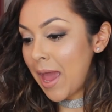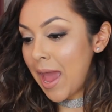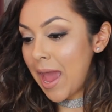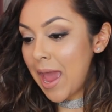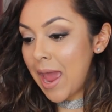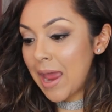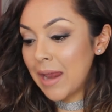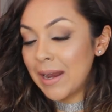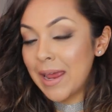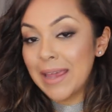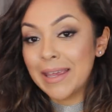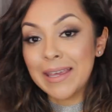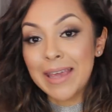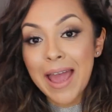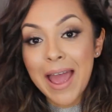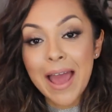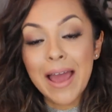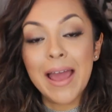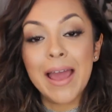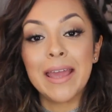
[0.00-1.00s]
And
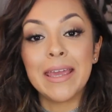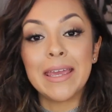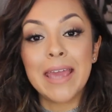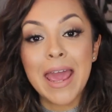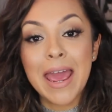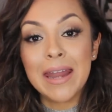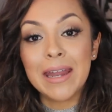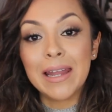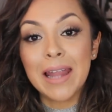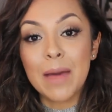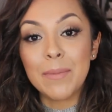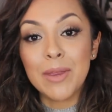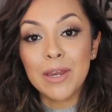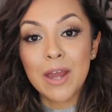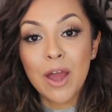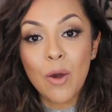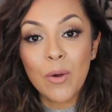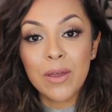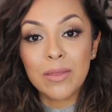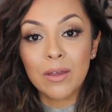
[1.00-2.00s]
yeah, again, let me
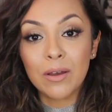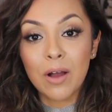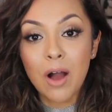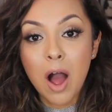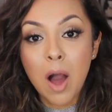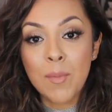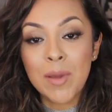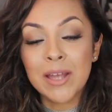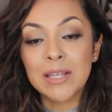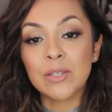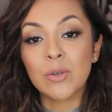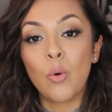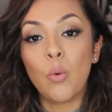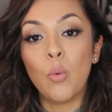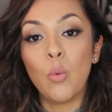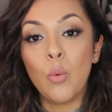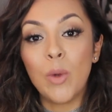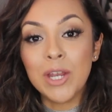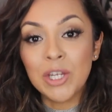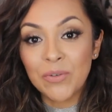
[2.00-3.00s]
know in the comments
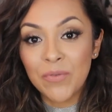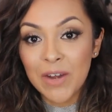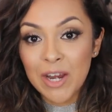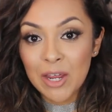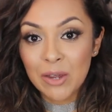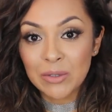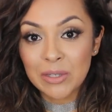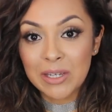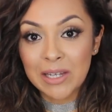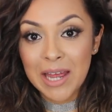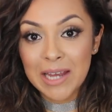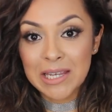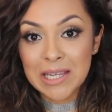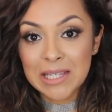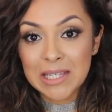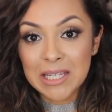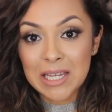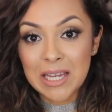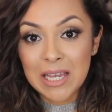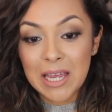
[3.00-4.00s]
which videos you'd like to
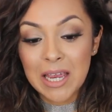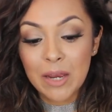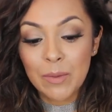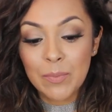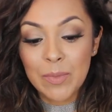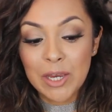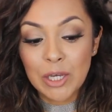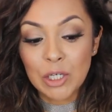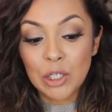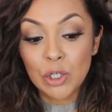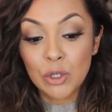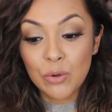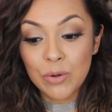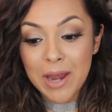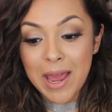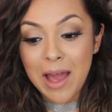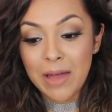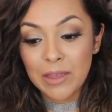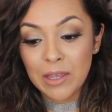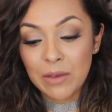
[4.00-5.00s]
see me do
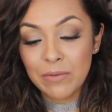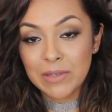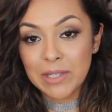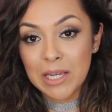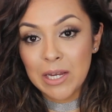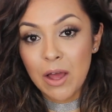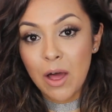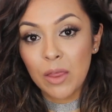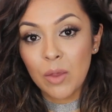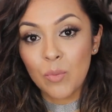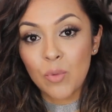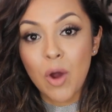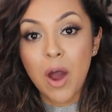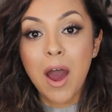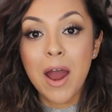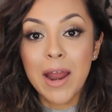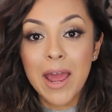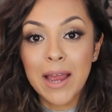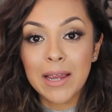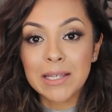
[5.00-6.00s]
now that you've seen all the
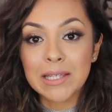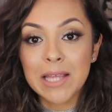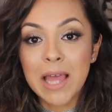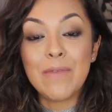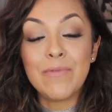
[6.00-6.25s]
products.